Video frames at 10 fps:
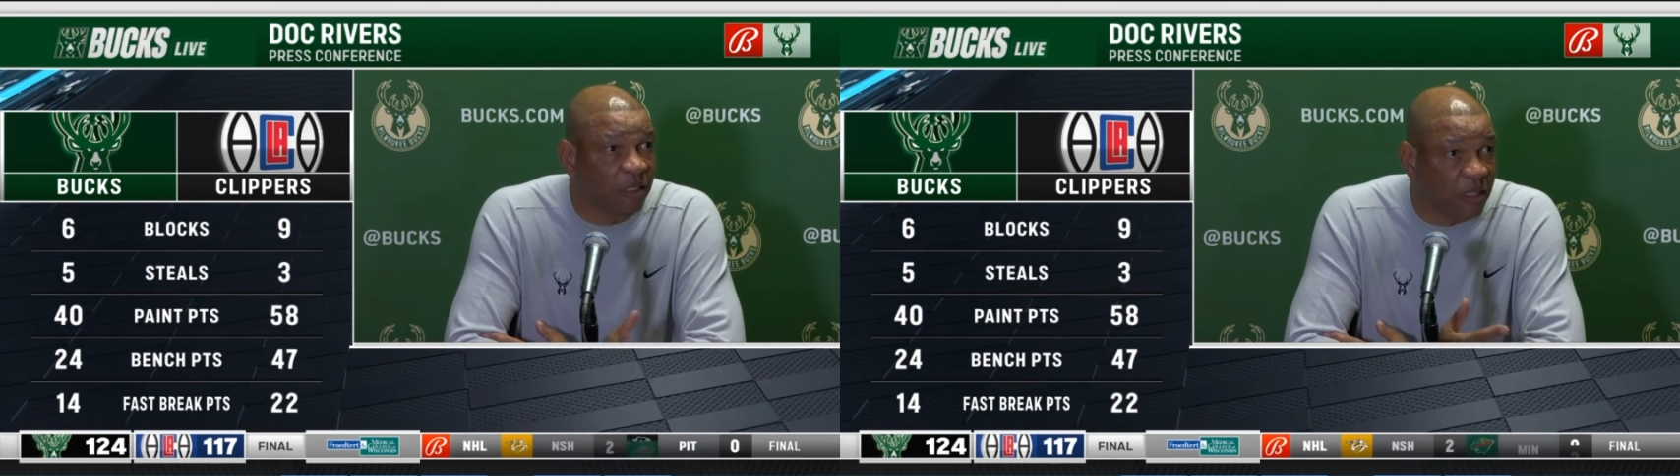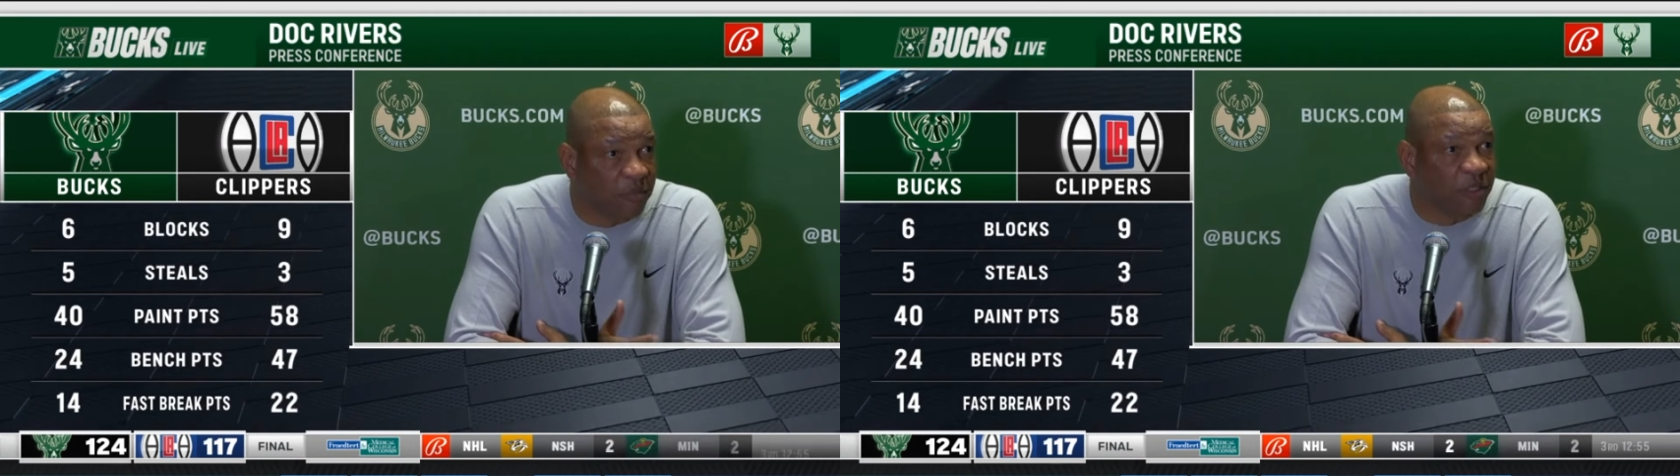
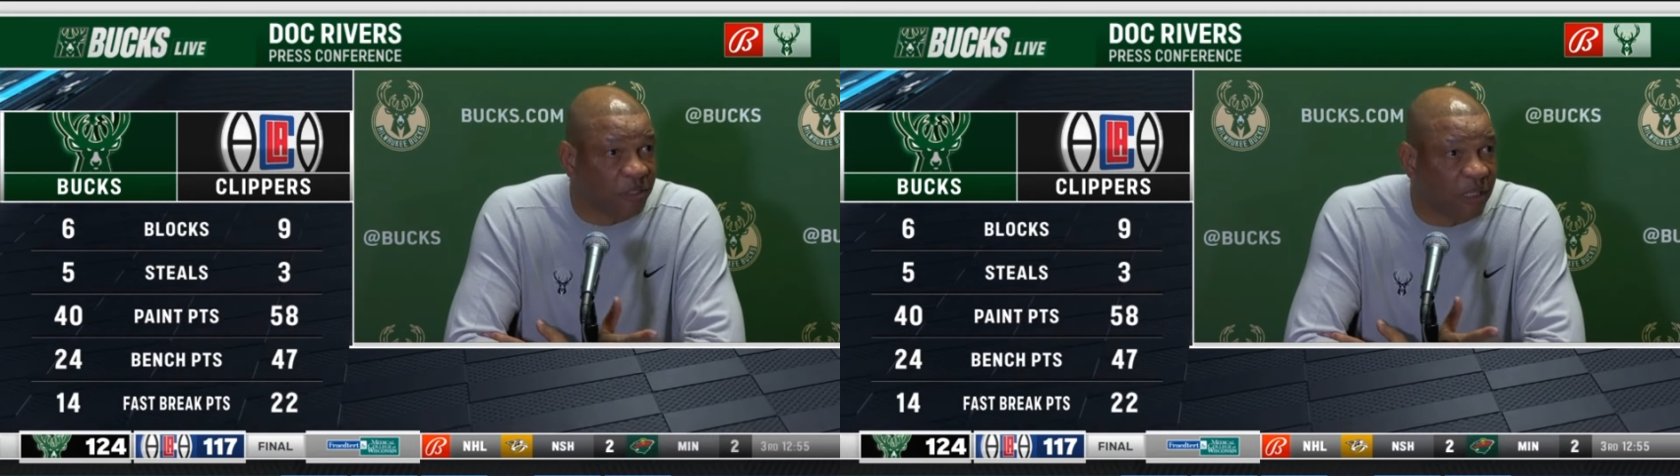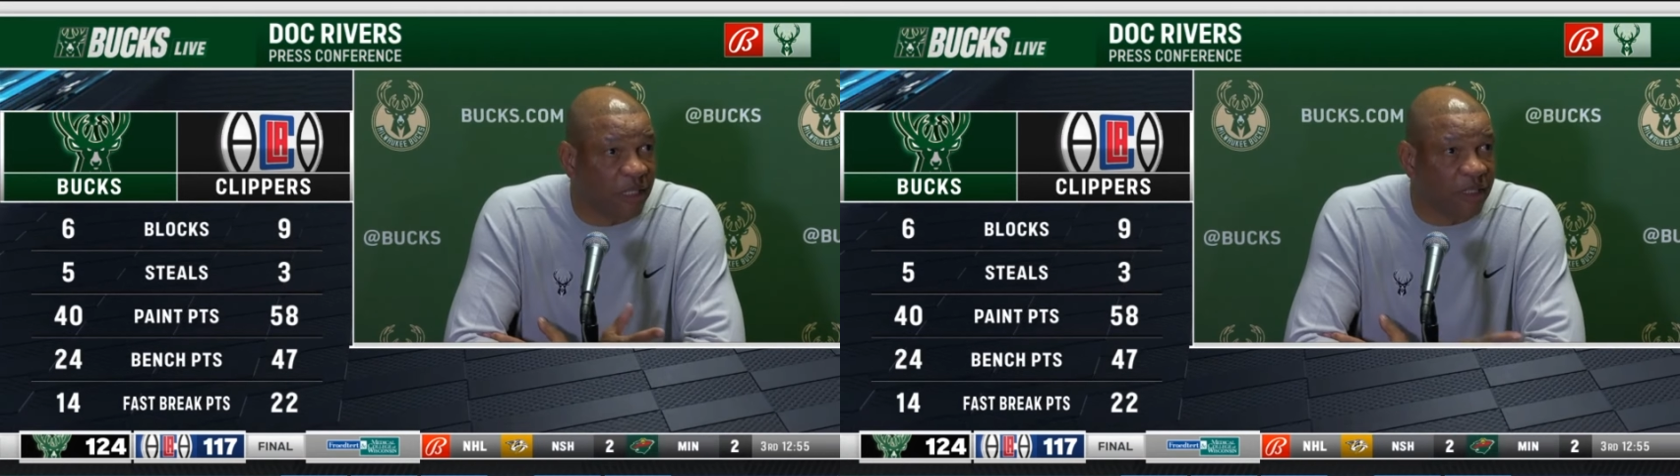Let me
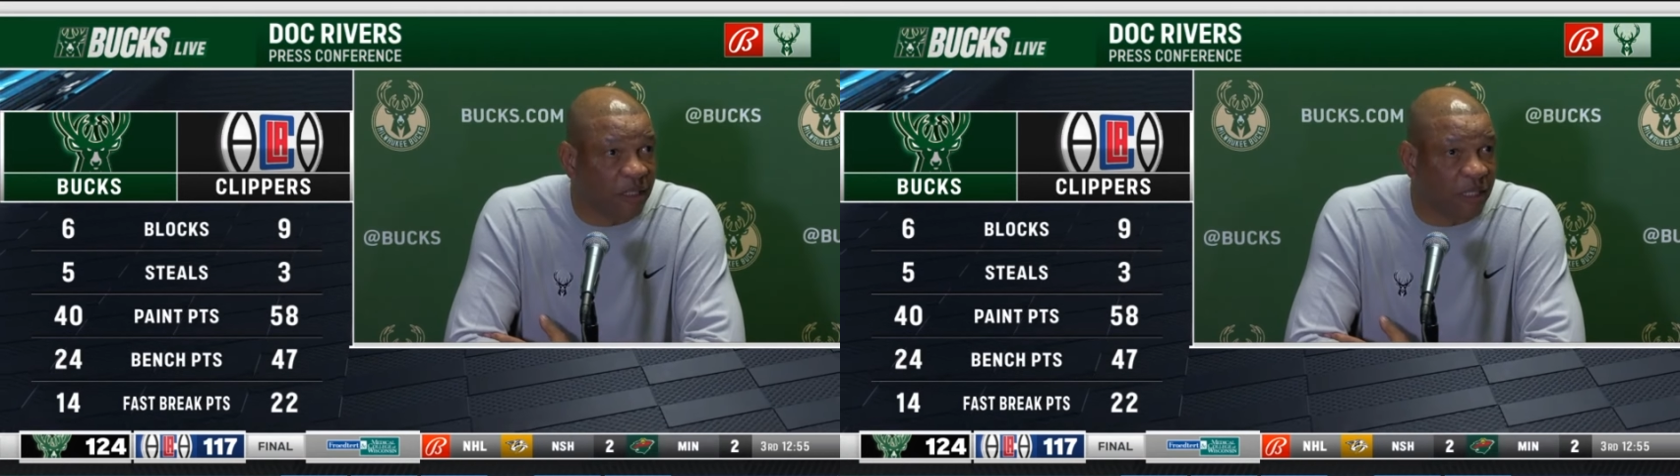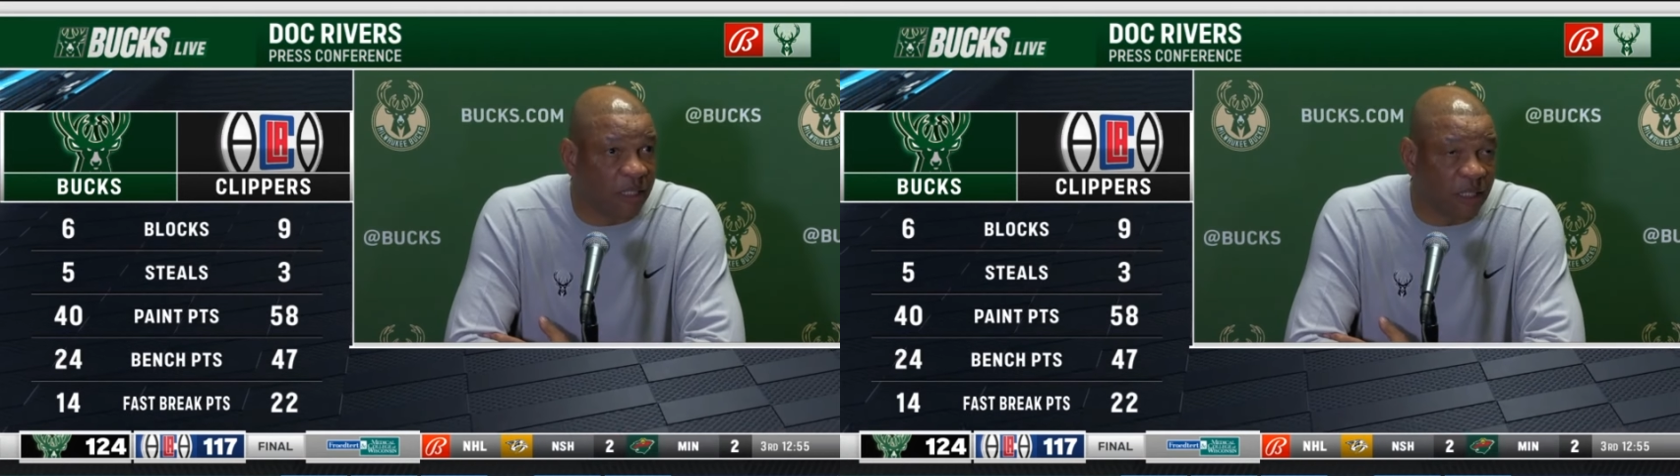see it.
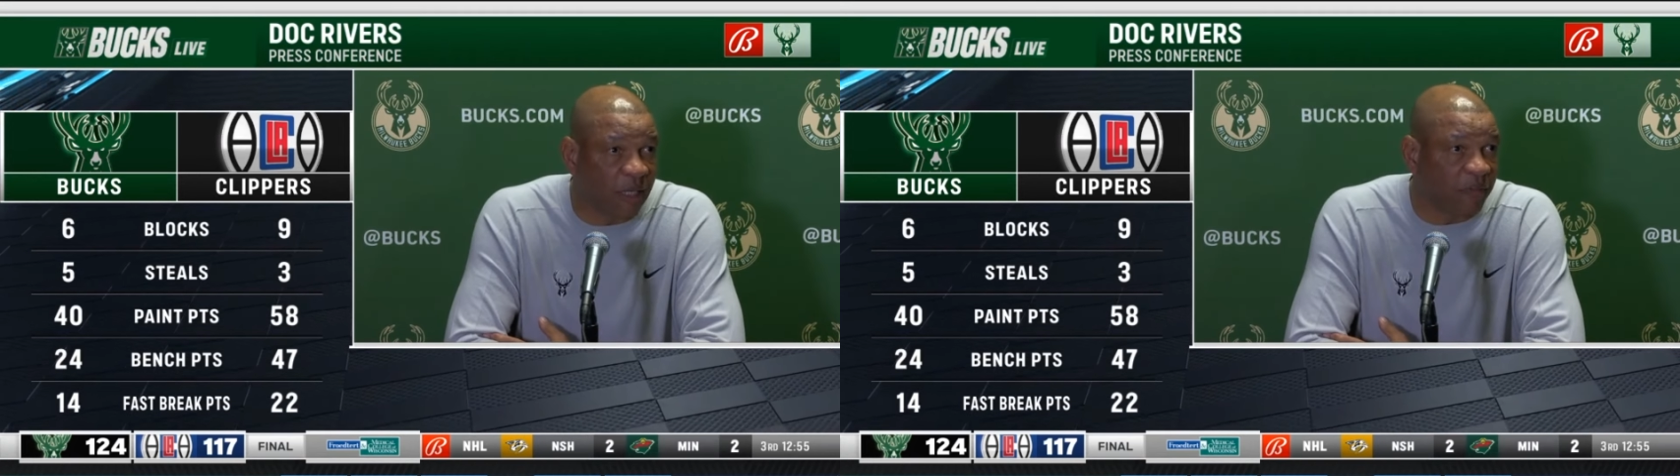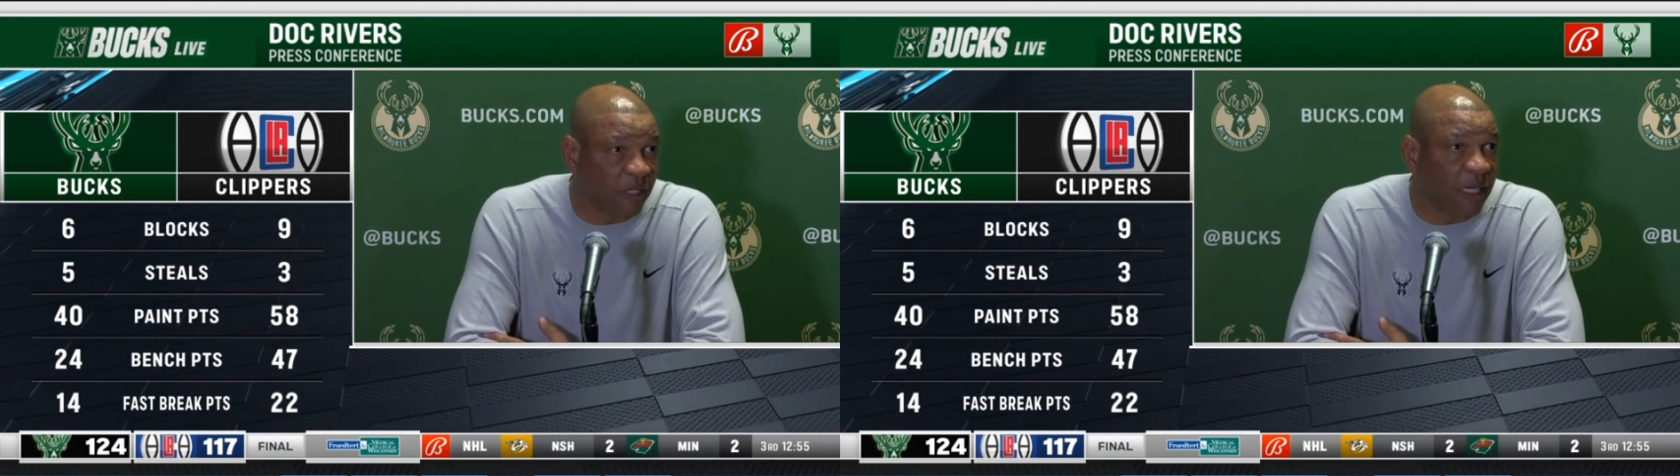And a lot of our